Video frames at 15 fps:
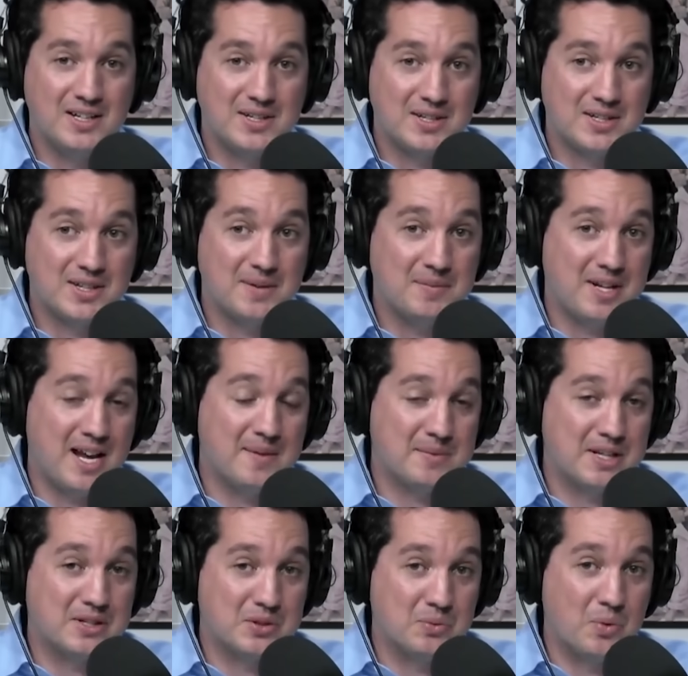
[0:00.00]
sometimes
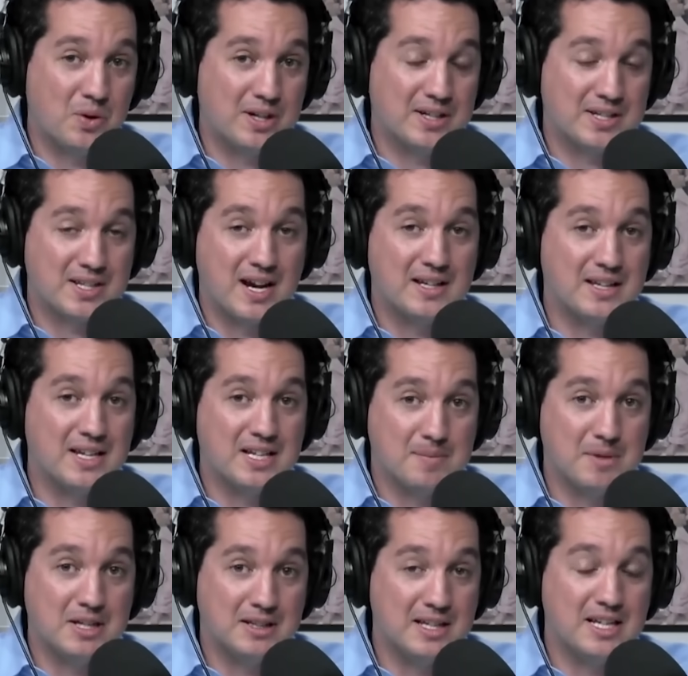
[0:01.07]
that's a warning sign they can
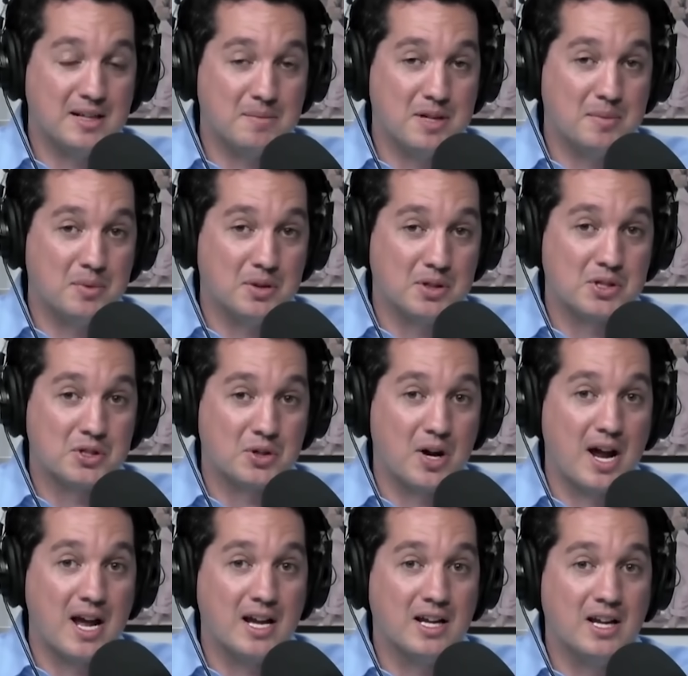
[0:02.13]
be leading people
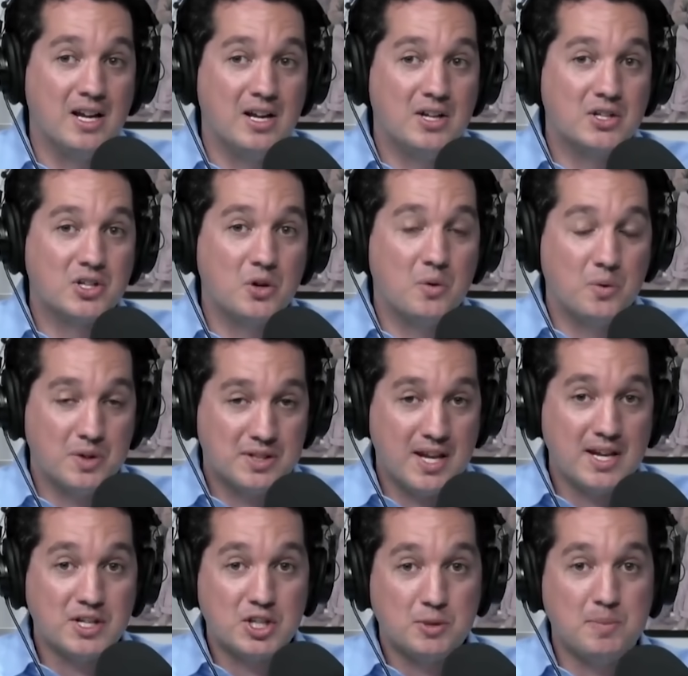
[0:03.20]
astray. So when we
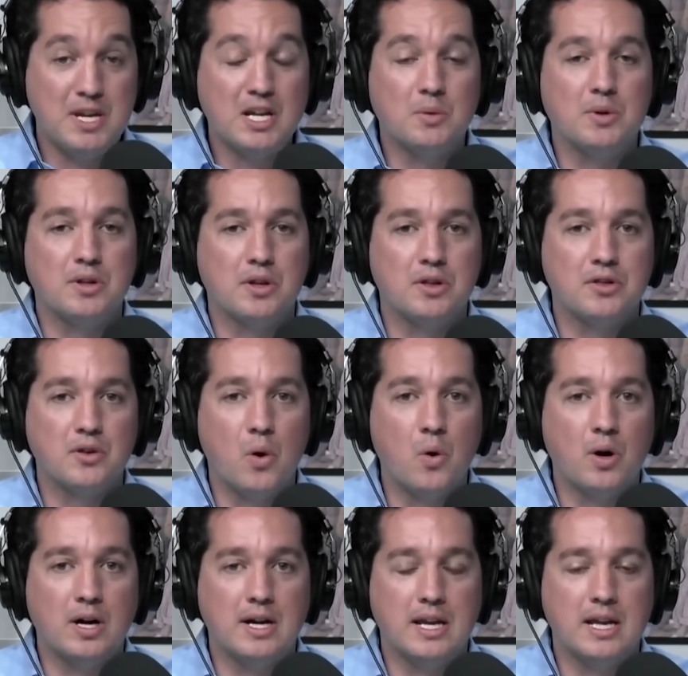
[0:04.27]
say speak with
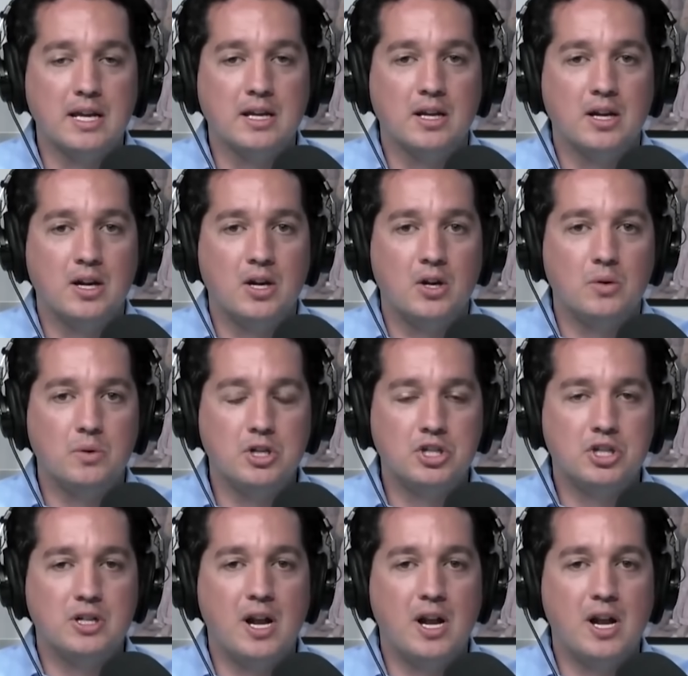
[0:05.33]
authority, we should